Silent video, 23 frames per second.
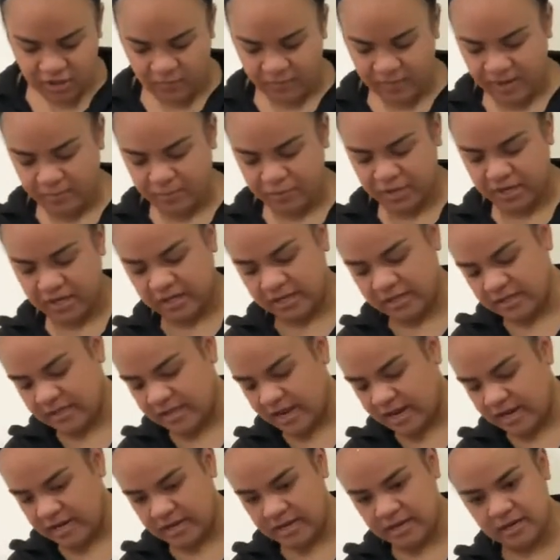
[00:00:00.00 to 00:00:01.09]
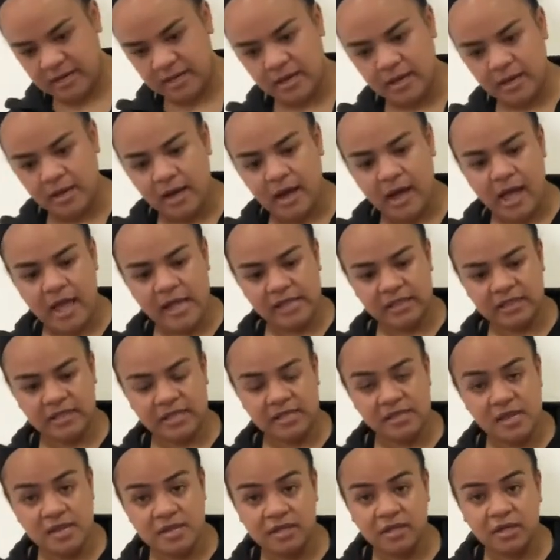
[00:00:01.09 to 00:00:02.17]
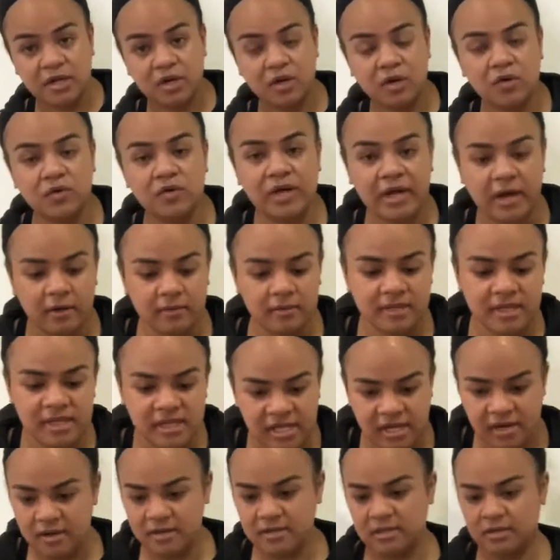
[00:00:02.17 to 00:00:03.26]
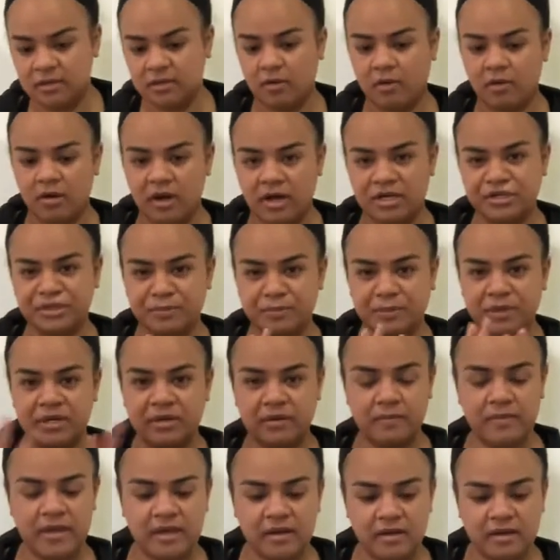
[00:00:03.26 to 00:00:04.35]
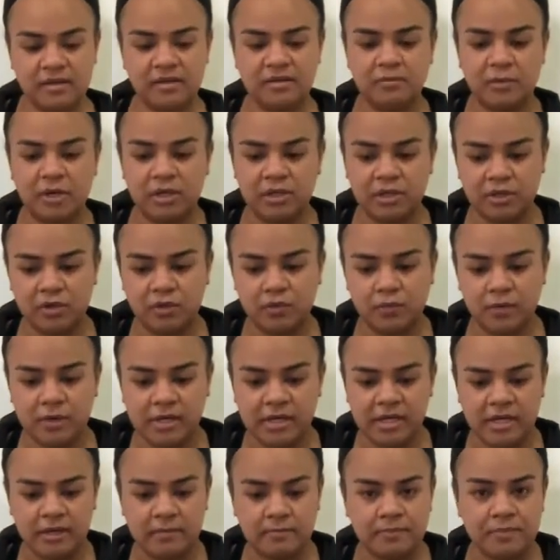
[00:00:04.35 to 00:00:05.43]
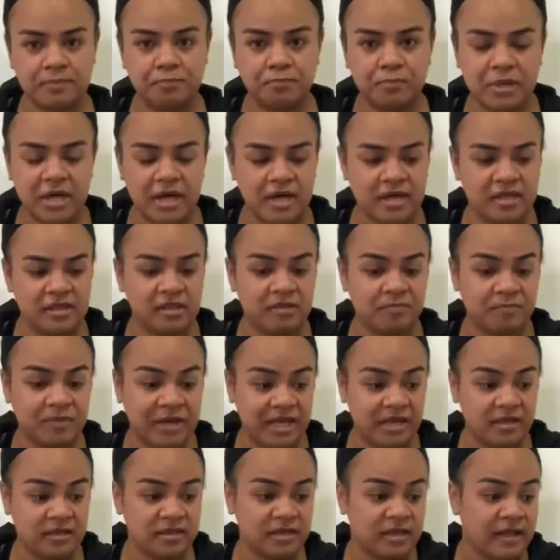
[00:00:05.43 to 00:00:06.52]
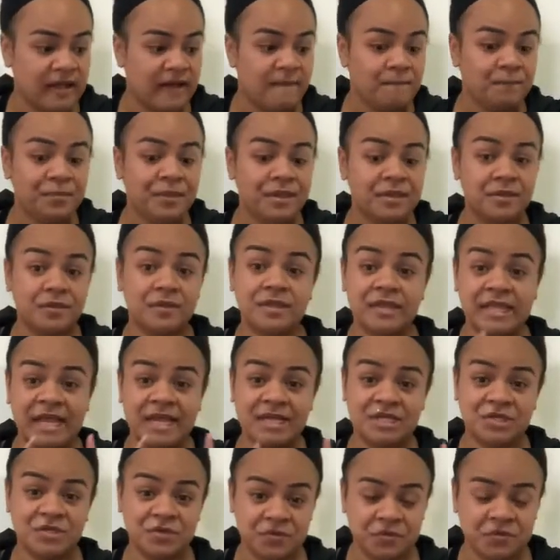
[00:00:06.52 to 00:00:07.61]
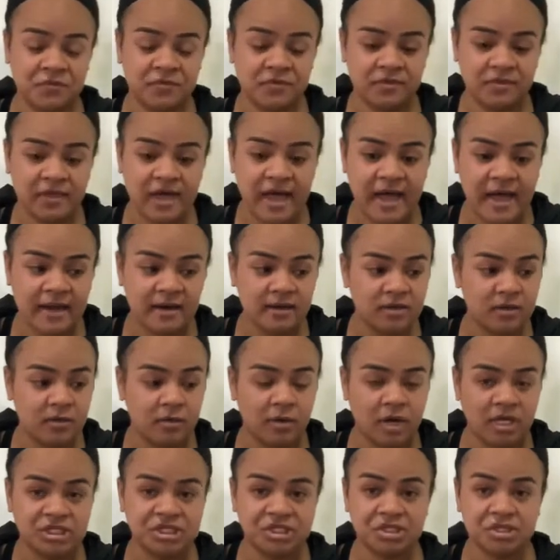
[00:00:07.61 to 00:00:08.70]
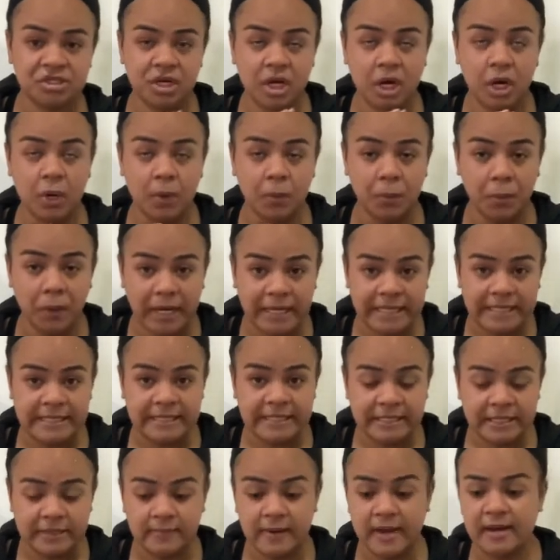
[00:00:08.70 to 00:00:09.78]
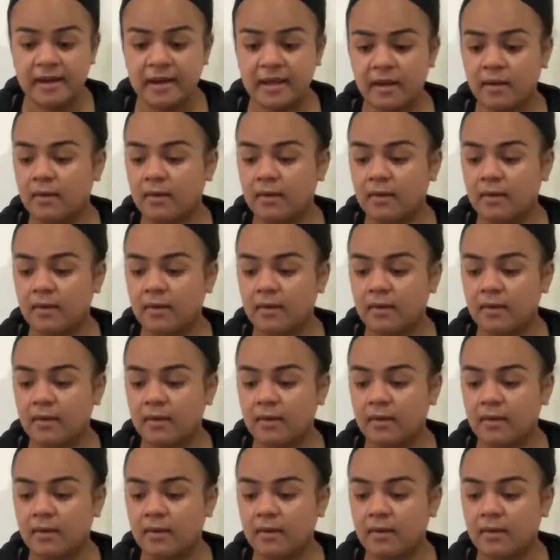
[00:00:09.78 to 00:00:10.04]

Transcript: I'm pretty excited. This is gonna go downstairs in the garage. I'm gonna make a small little working space, so stay tuned for that. The garage is crazy right now.